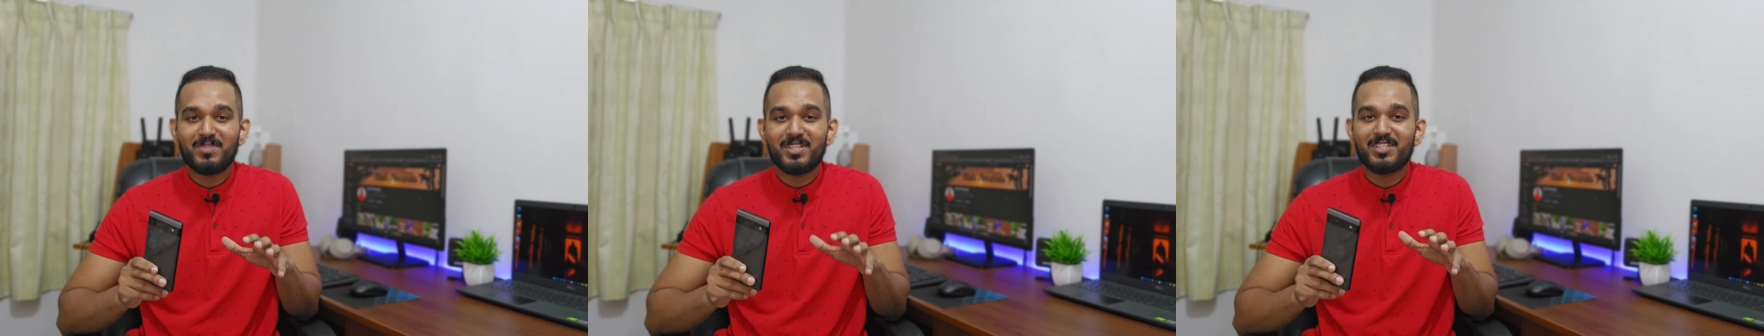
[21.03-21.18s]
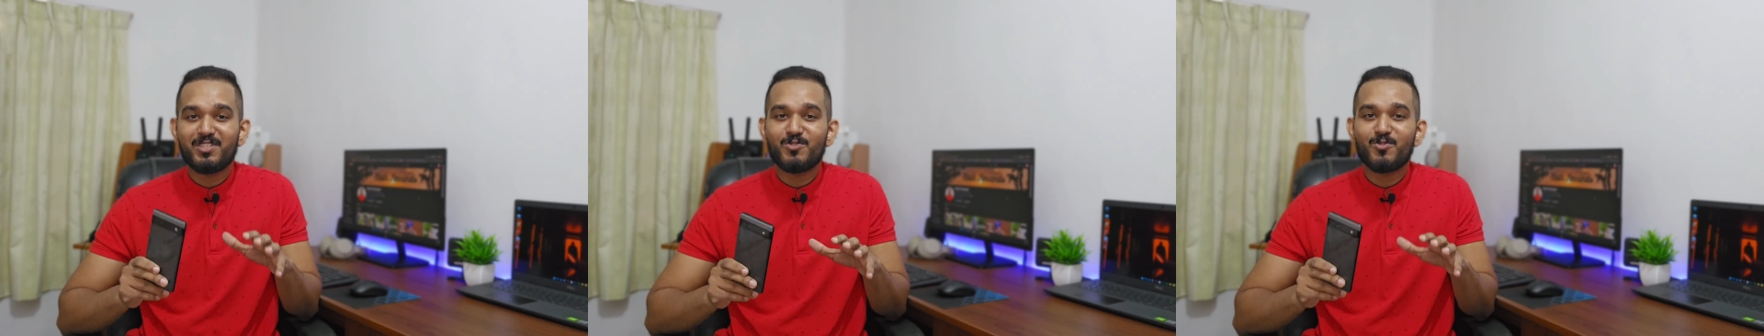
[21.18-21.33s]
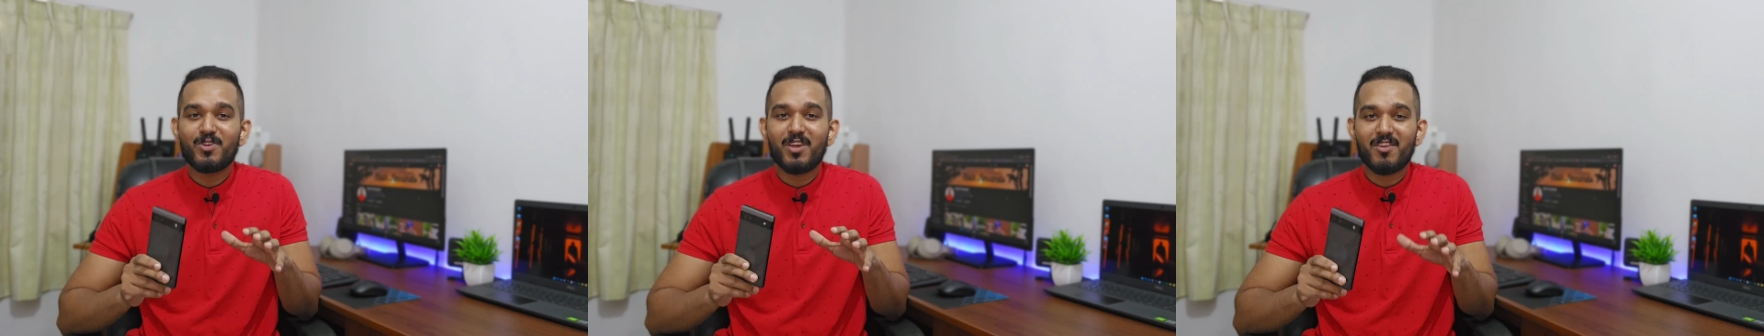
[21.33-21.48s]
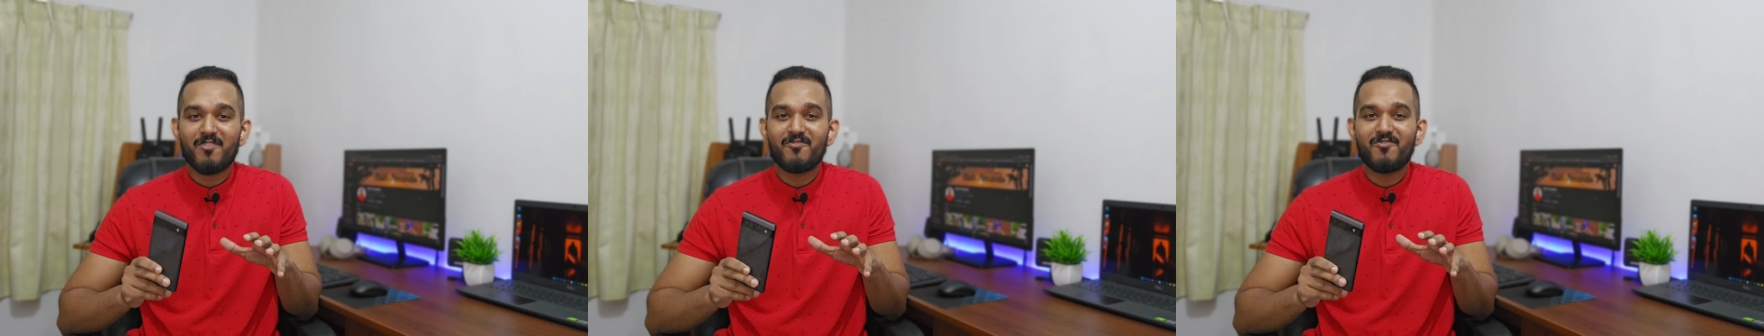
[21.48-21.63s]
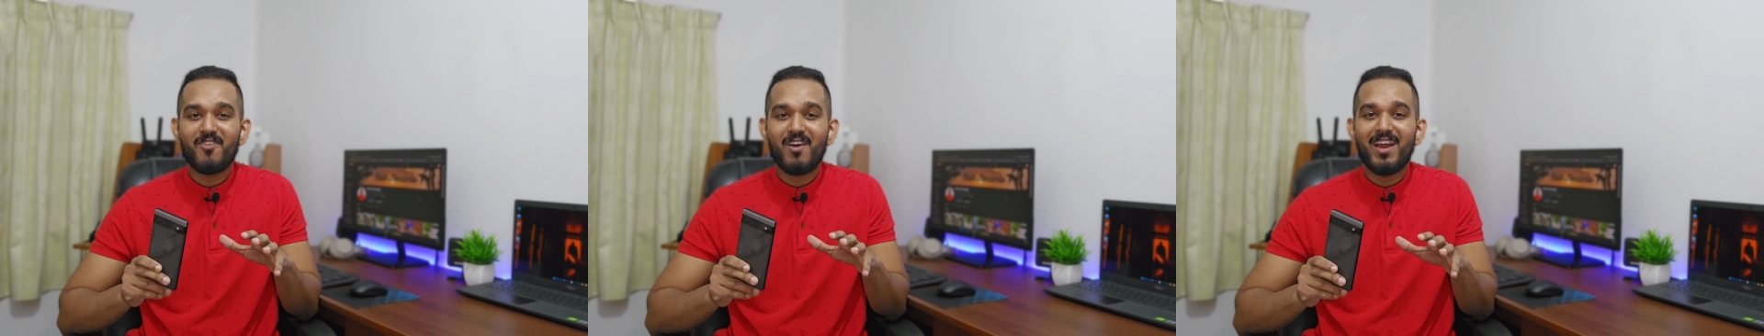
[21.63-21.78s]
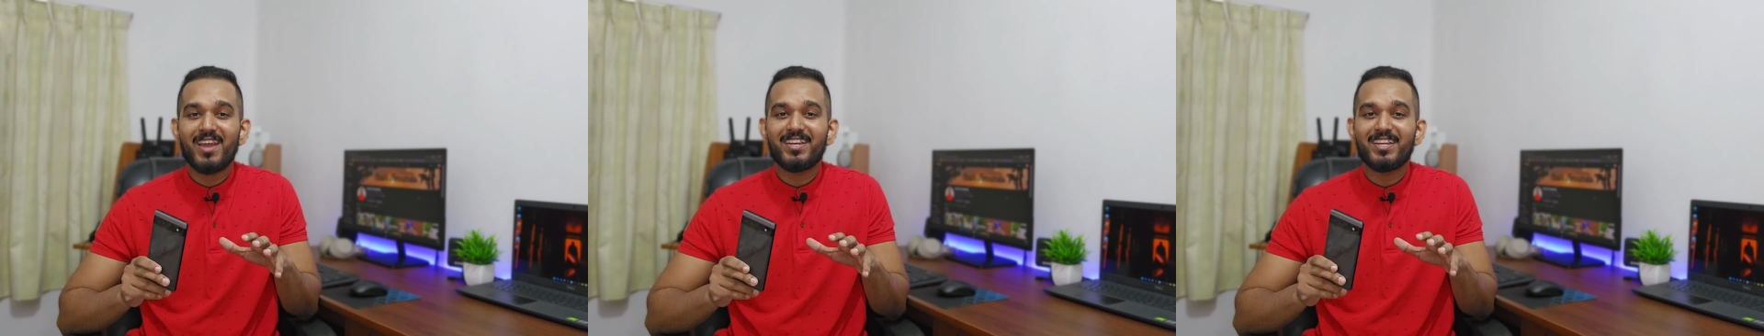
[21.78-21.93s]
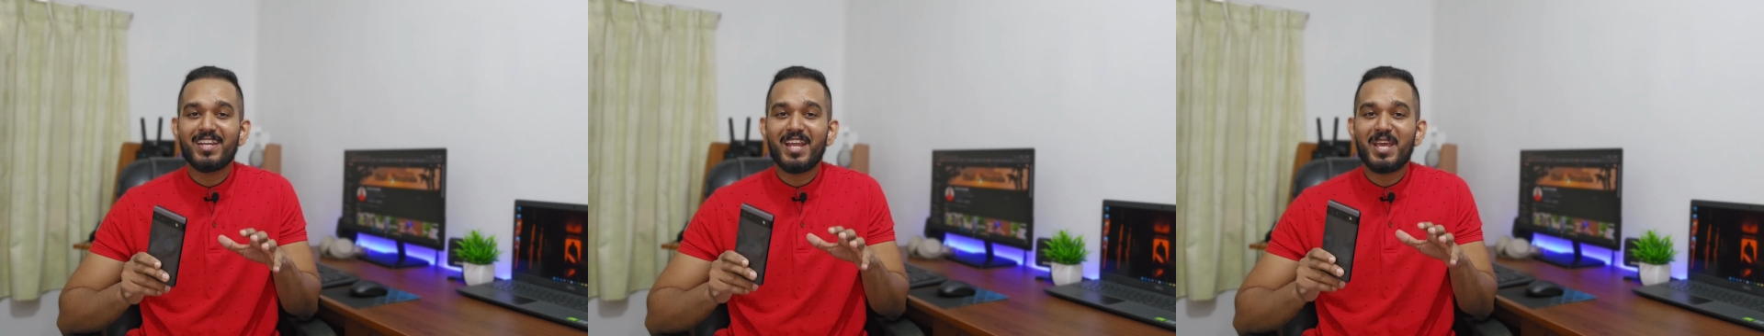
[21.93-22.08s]
that you can
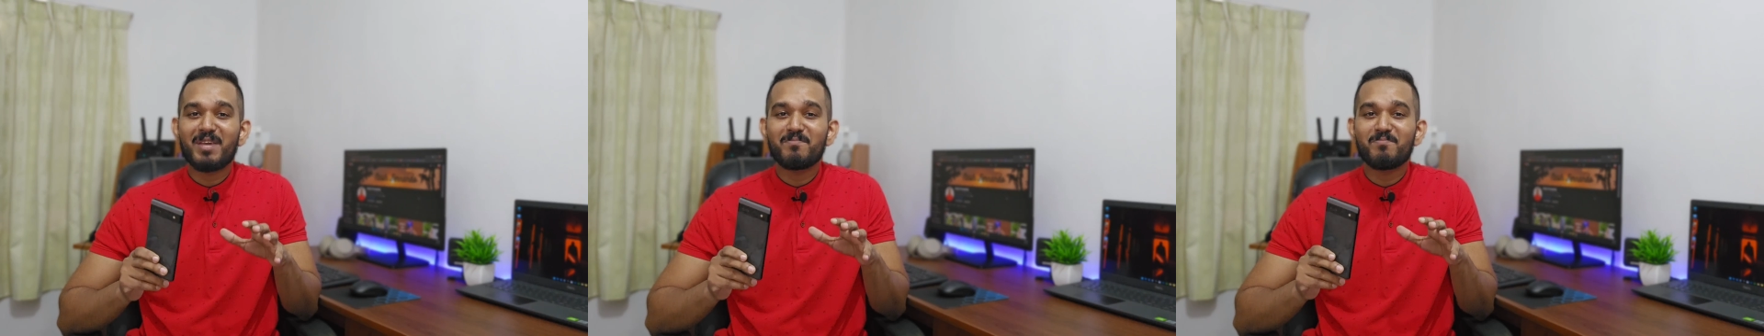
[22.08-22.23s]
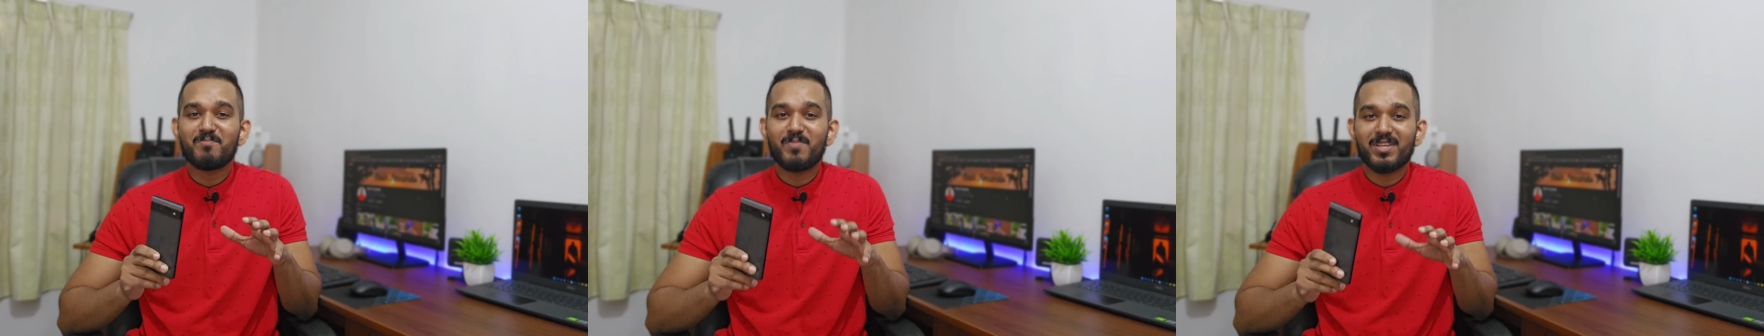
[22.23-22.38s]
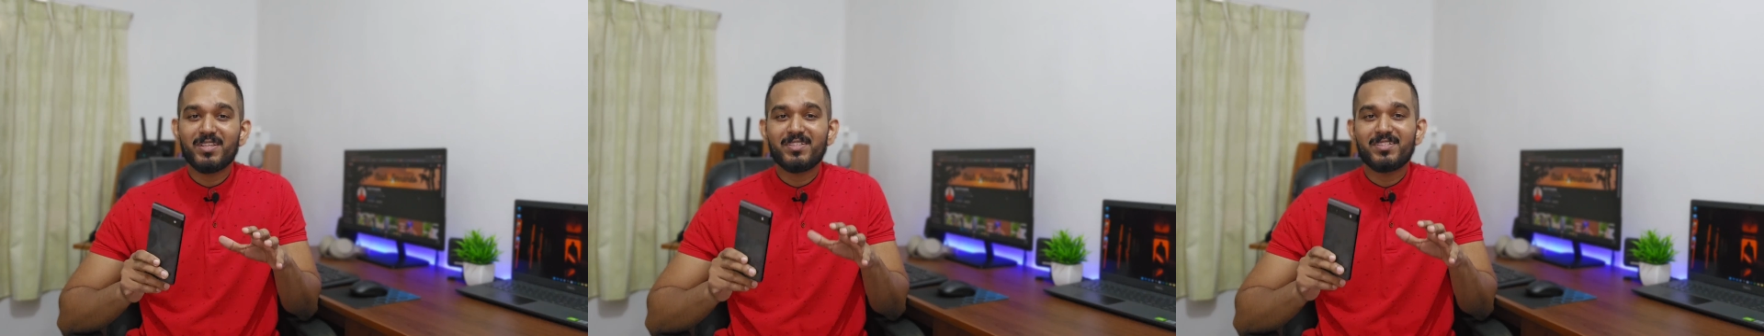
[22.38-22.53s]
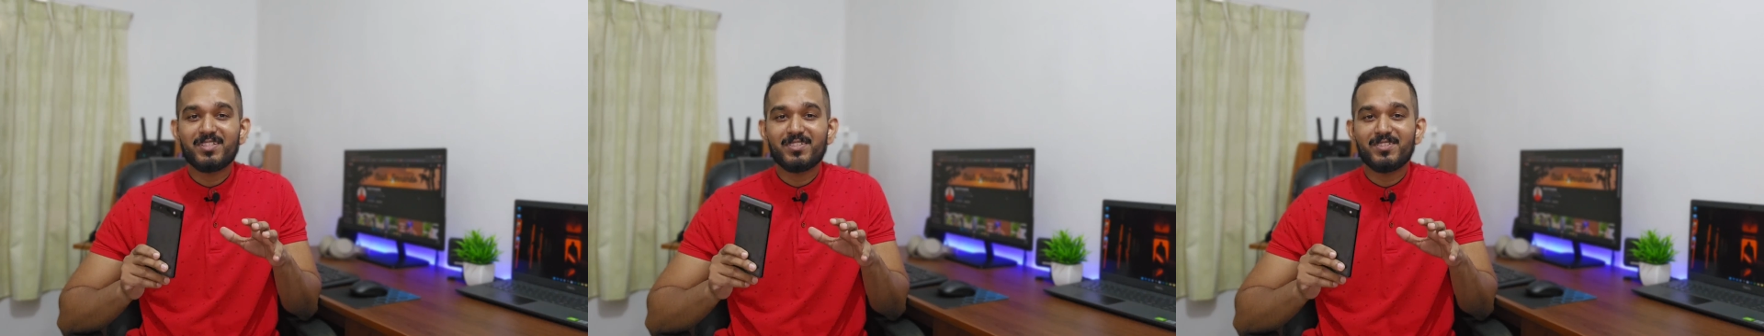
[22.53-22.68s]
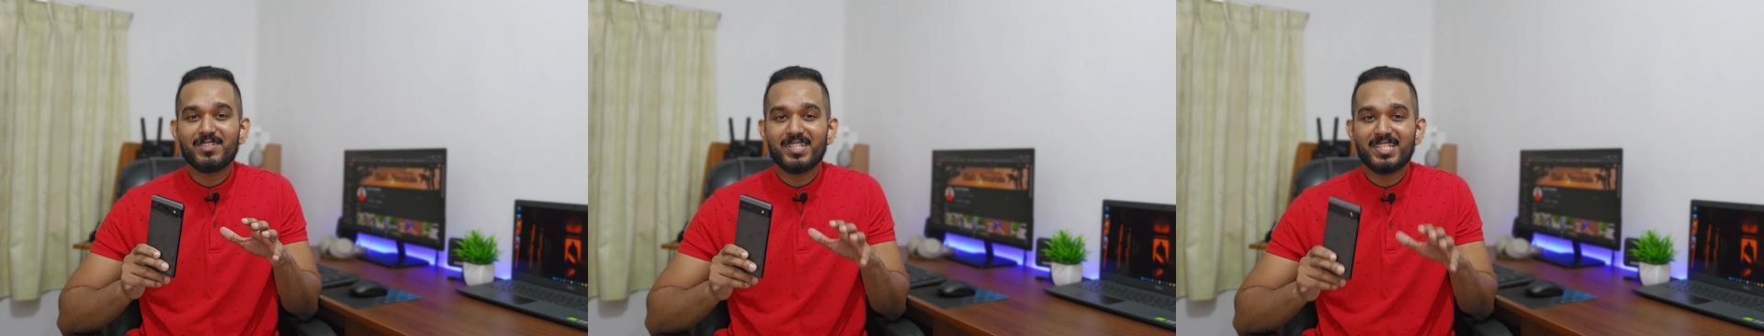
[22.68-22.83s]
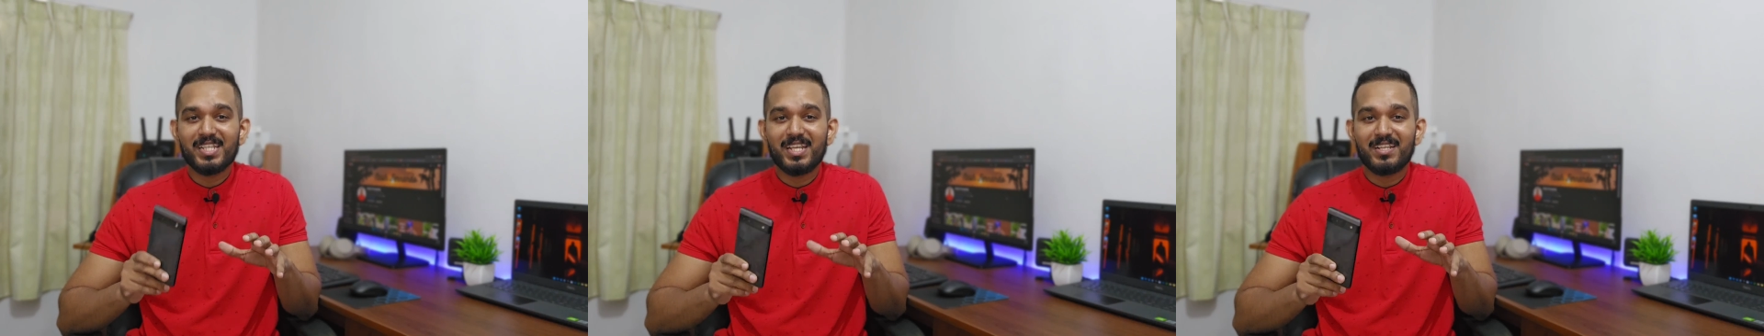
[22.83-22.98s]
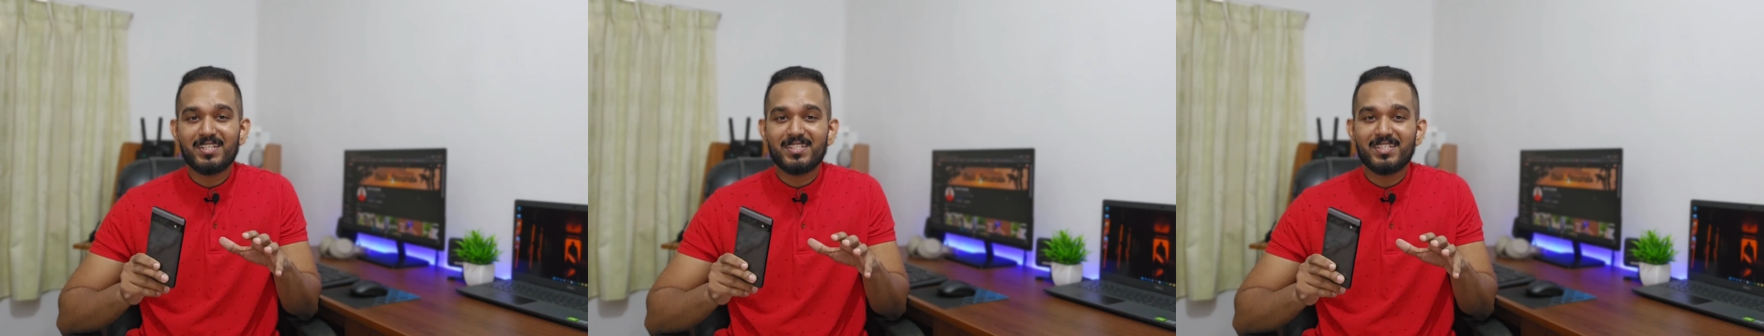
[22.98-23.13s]
find in a Pixel
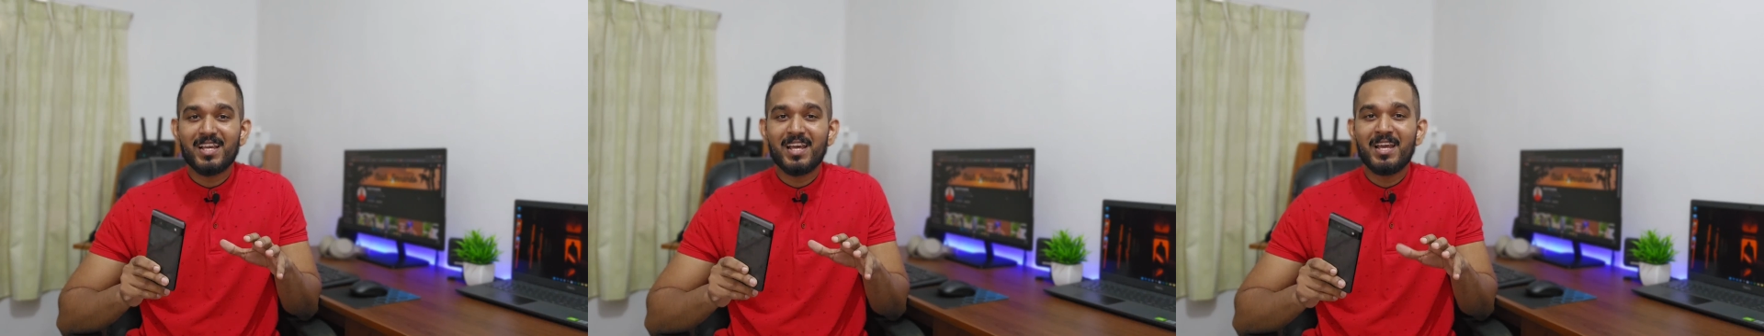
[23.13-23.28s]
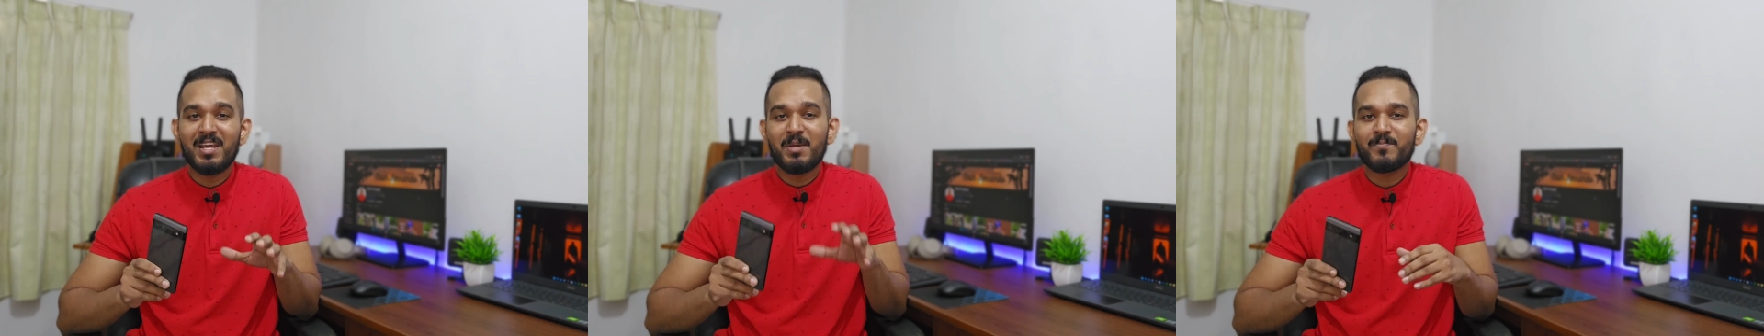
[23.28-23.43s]
6.